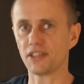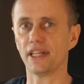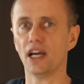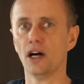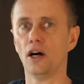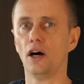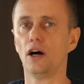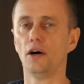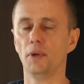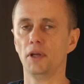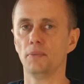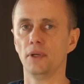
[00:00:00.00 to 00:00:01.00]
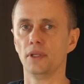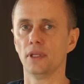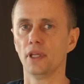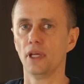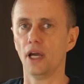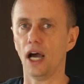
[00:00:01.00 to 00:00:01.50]
the aha moment,
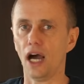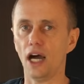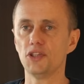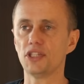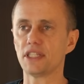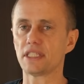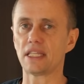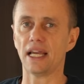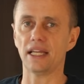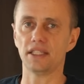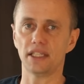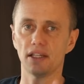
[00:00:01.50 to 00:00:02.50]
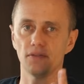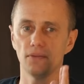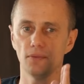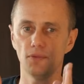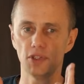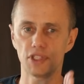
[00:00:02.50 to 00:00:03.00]

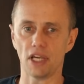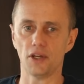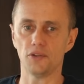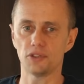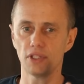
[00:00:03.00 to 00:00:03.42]
understanding the dose.